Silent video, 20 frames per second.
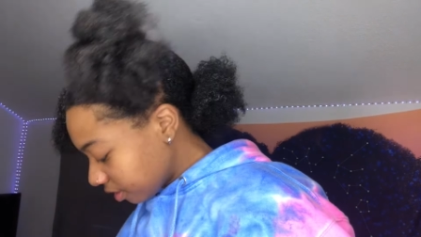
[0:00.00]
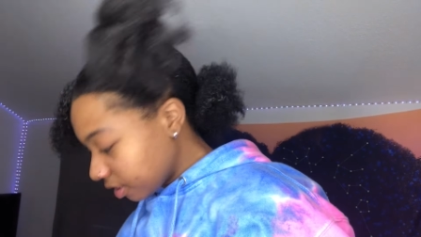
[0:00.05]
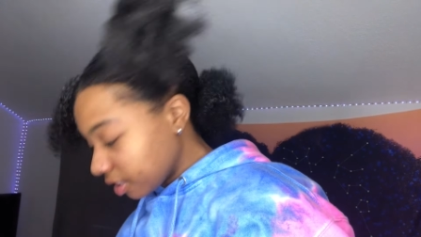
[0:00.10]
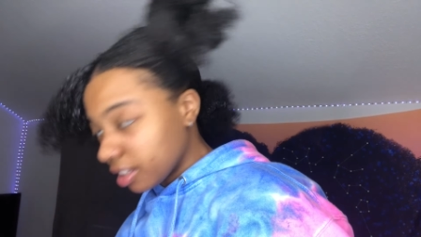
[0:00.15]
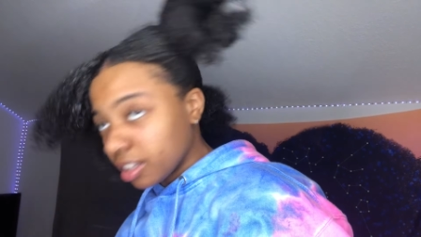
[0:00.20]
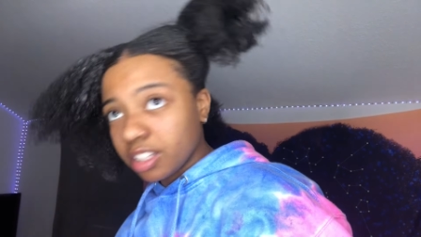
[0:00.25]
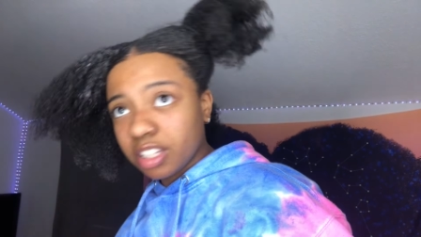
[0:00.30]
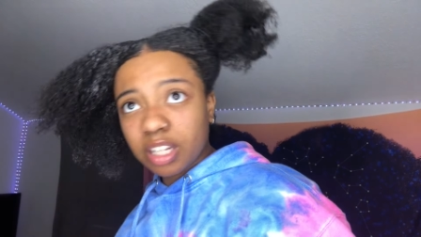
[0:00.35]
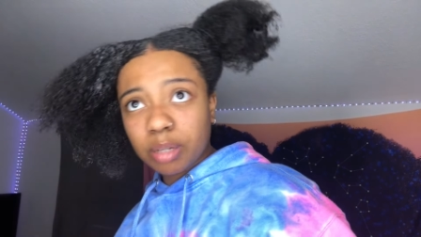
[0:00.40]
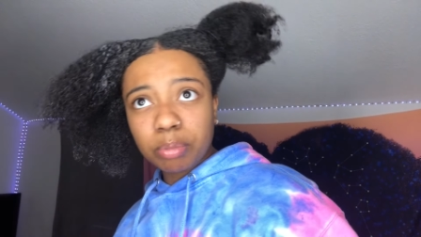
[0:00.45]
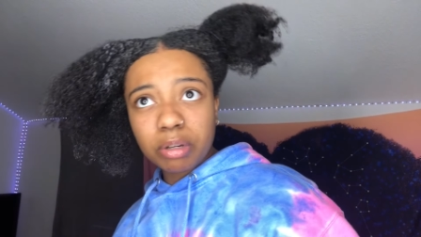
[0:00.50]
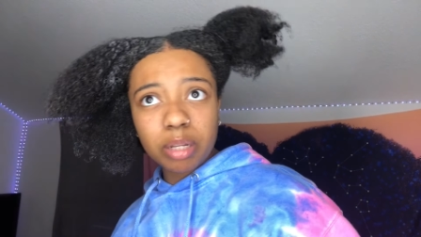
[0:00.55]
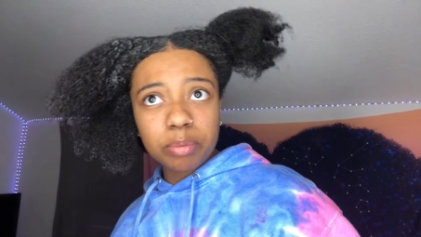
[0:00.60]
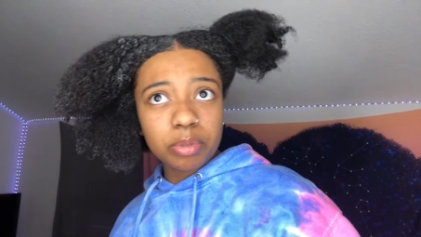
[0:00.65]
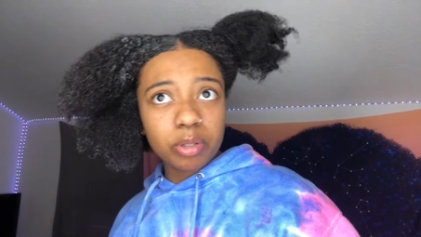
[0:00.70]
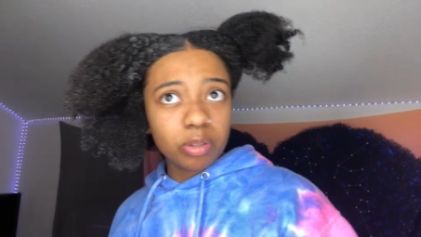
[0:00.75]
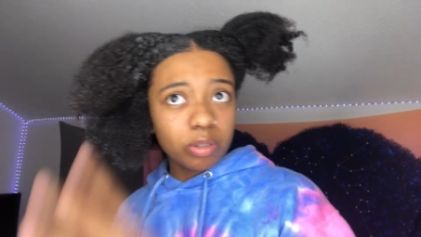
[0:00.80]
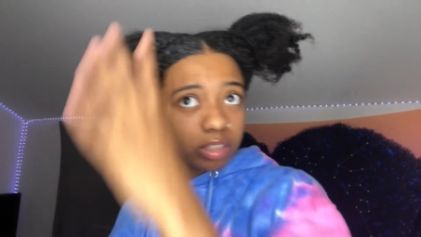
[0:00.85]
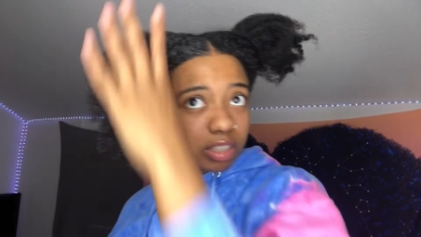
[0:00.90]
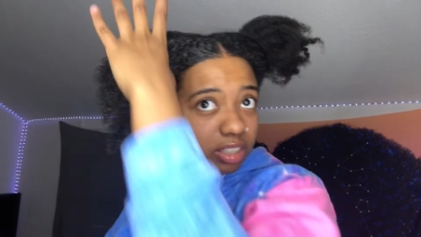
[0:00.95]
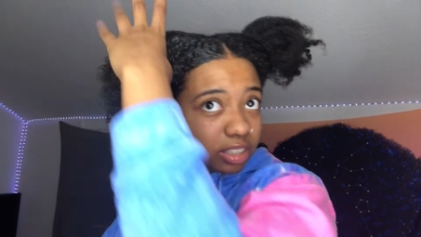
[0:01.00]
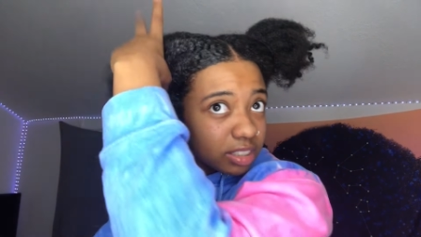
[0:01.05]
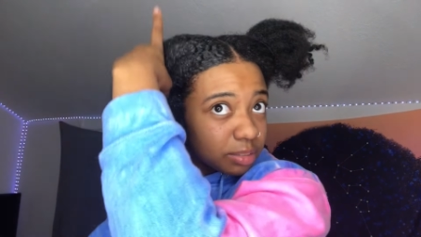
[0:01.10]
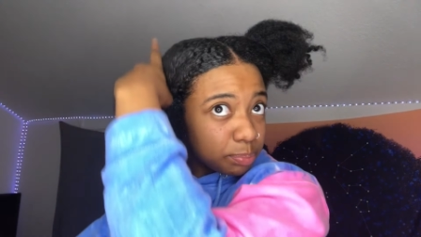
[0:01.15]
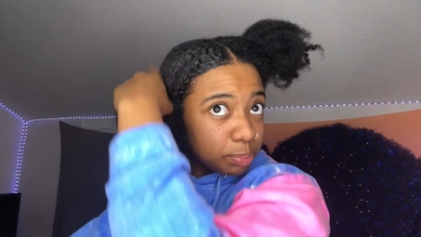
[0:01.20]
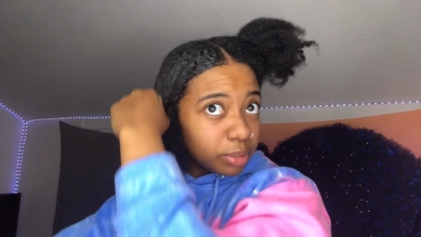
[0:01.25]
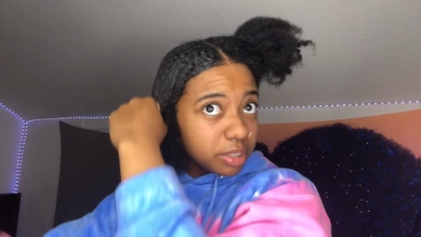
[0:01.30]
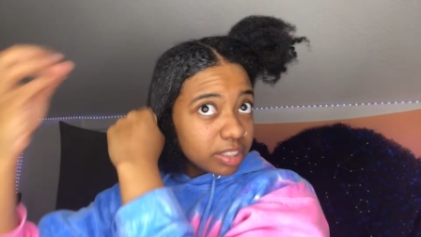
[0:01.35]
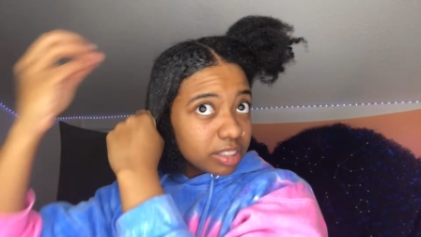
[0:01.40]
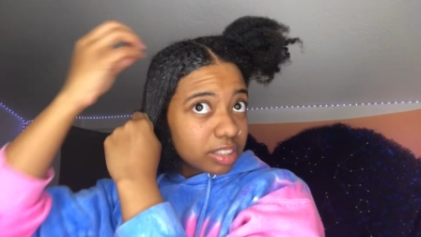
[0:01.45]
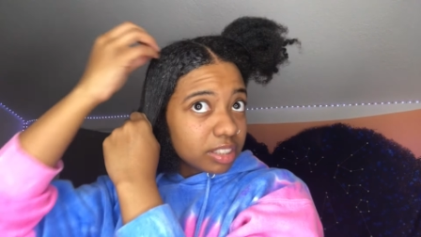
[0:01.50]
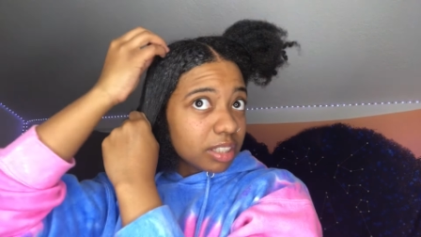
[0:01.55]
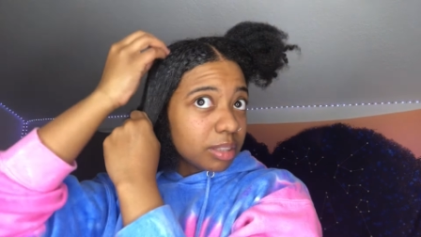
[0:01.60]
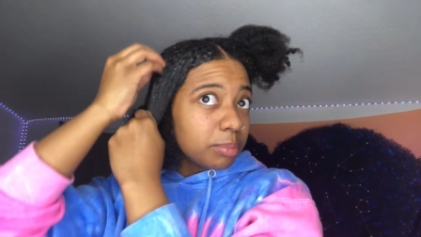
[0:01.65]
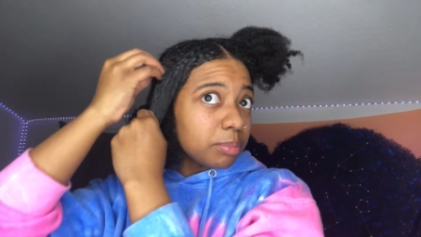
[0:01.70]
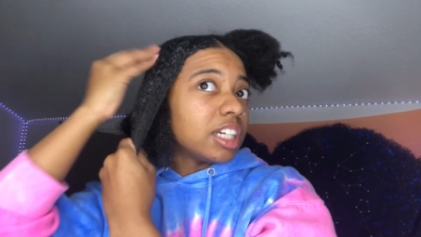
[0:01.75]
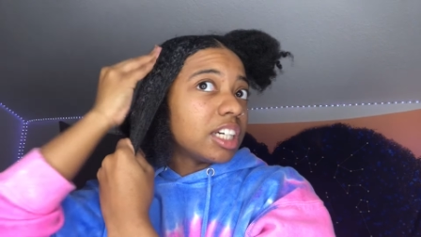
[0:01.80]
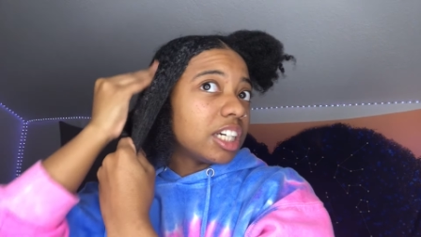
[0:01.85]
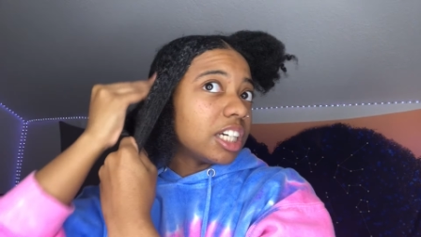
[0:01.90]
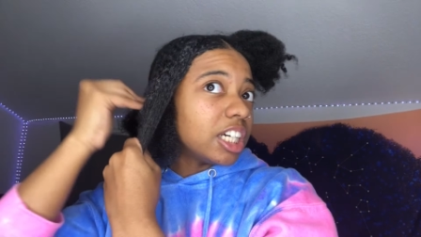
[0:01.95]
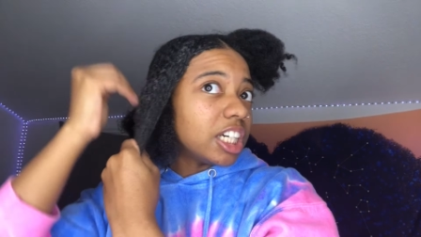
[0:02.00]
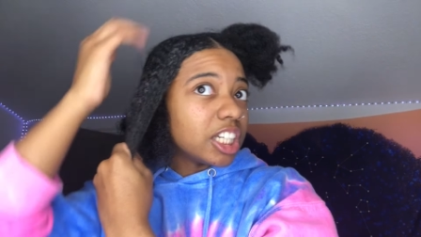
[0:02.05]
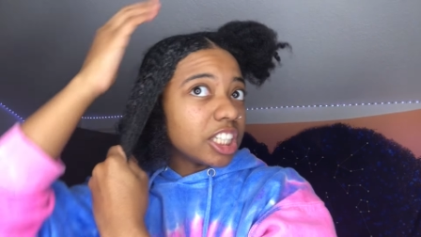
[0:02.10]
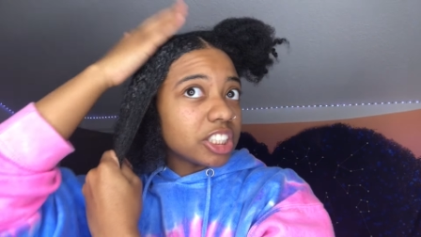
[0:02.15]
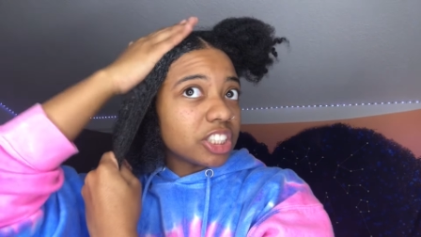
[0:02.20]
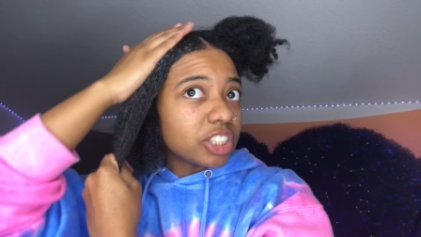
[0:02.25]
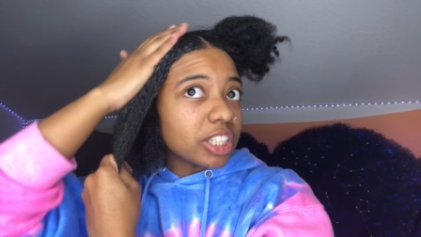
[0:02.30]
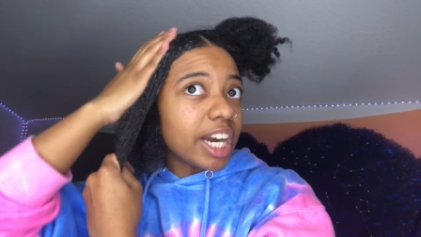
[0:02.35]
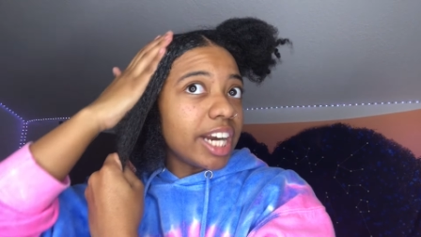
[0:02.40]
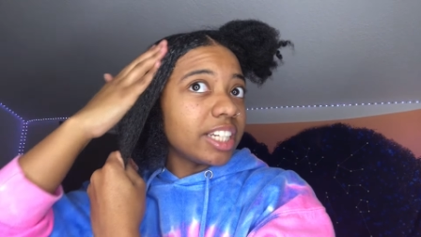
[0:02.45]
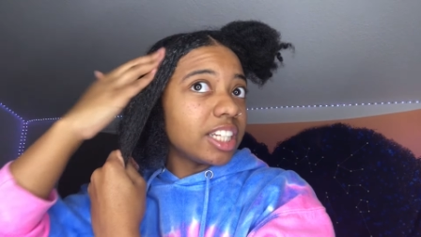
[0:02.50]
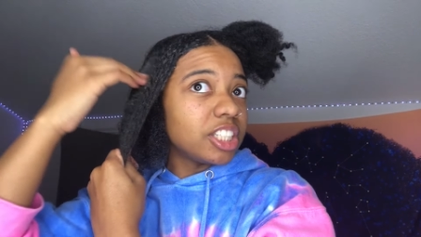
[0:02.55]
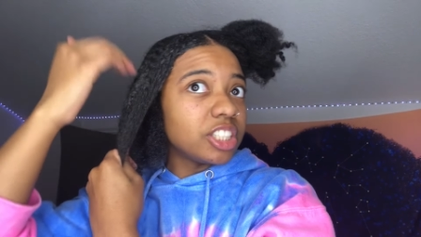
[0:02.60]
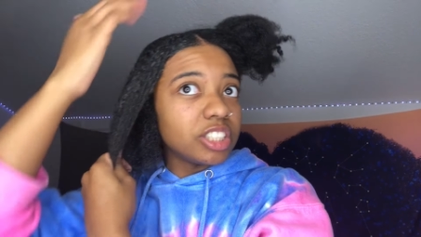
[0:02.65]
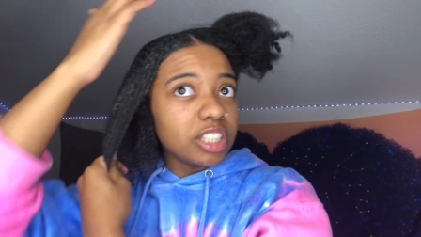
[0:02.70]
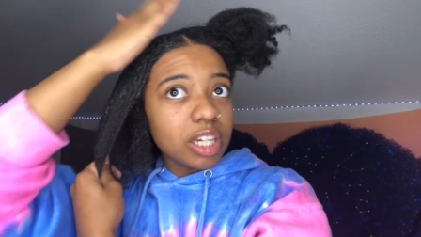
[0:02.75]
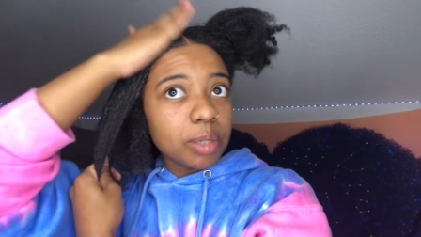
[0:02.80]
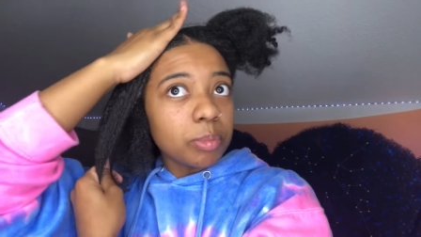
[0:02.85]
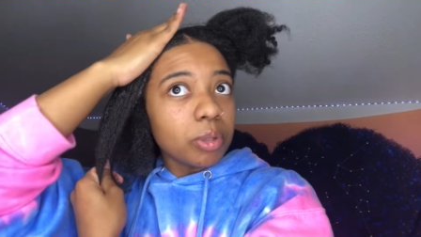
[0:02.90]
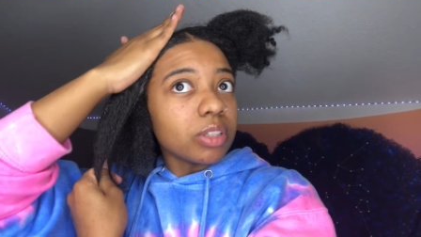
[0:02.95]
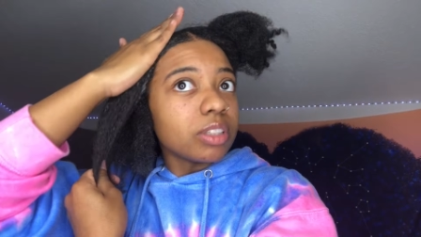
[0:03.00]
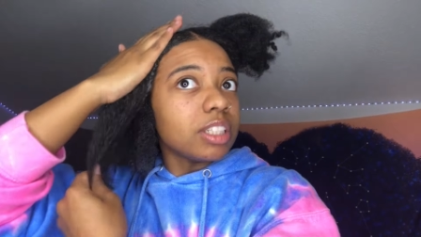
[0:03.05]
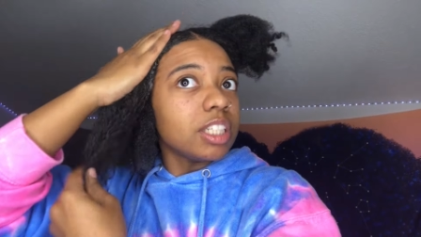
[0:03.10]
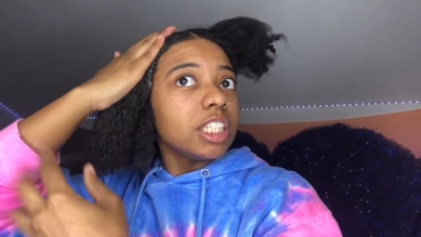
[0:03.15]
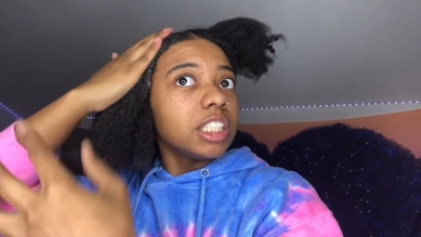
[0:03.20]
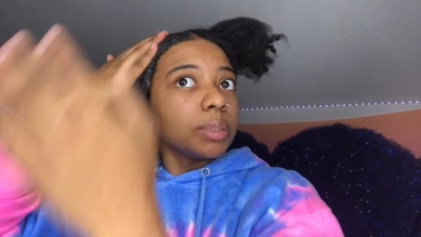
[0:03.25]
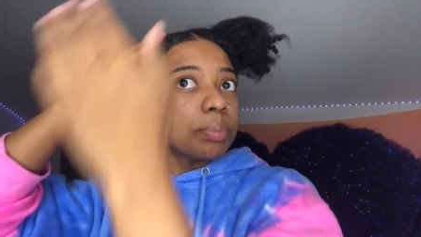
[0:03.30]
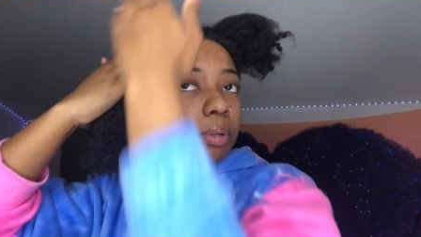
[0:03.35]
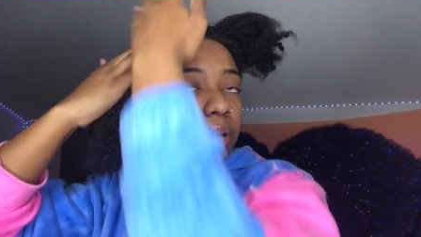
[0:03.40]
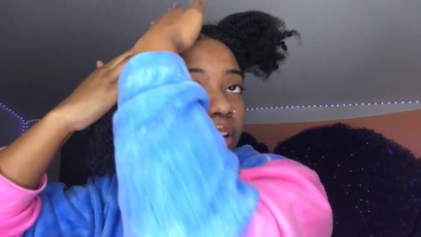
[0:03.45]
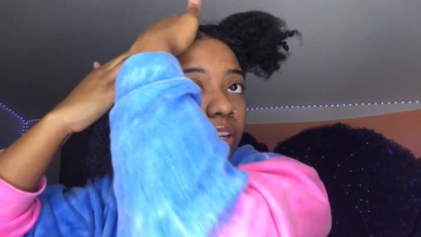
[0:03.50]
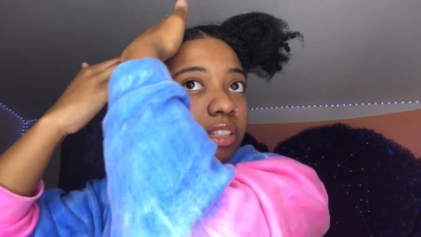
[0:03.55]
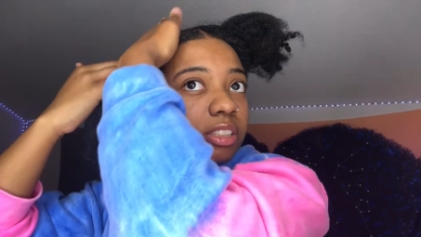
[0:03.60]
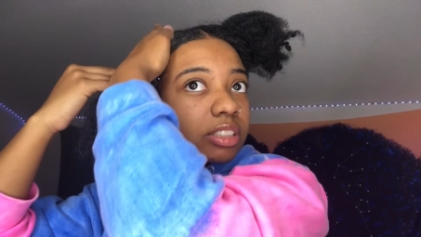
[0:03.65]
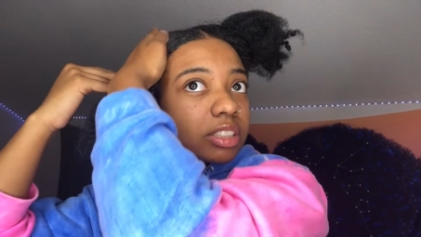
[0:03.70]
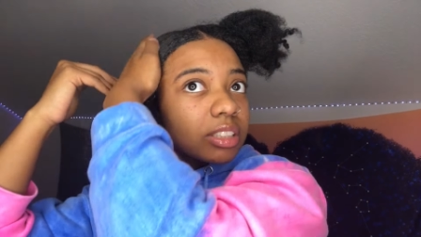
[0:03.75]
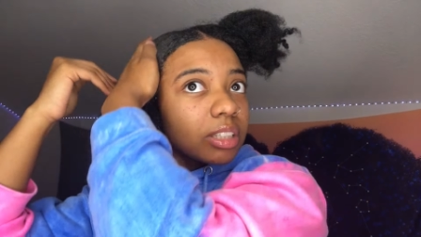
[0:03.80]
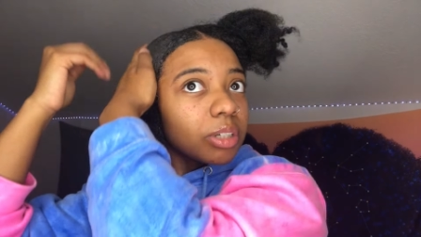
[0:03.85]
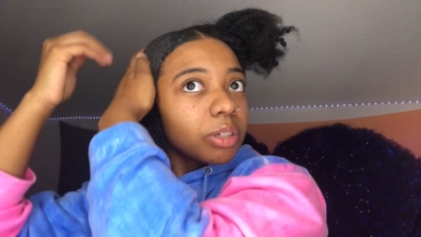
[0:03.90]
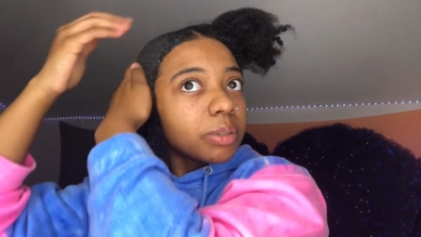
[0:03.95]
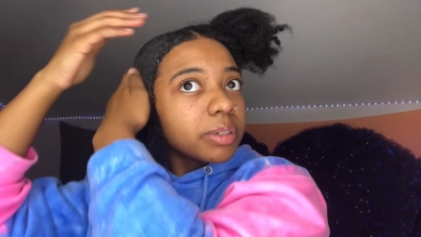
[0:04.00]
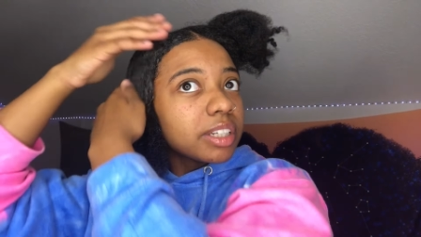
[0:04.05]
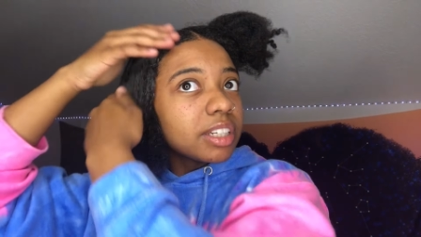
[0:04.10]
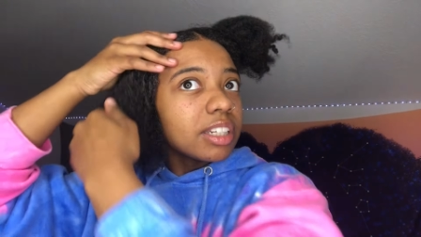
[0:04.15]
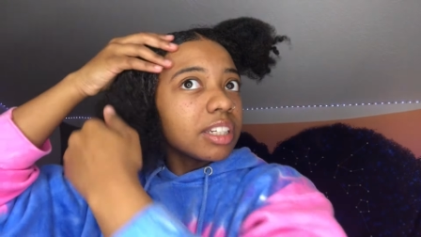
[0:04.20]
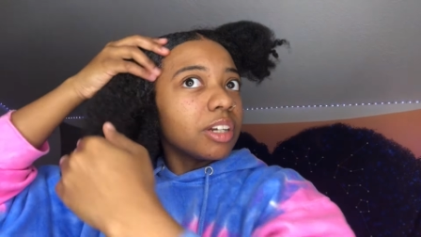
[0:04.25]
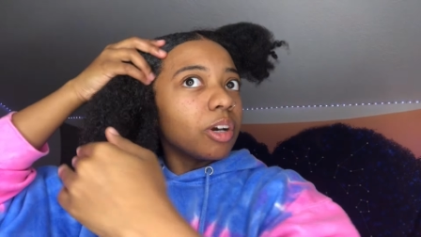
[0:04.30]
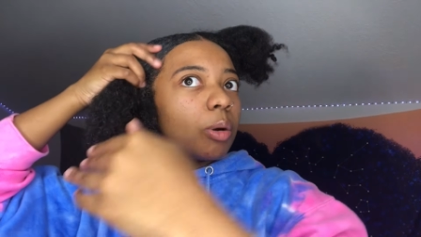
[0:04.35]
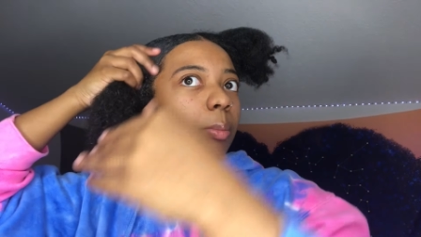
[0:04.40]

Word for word: Then I'm probably gonna put some shining gem on these parts so it can go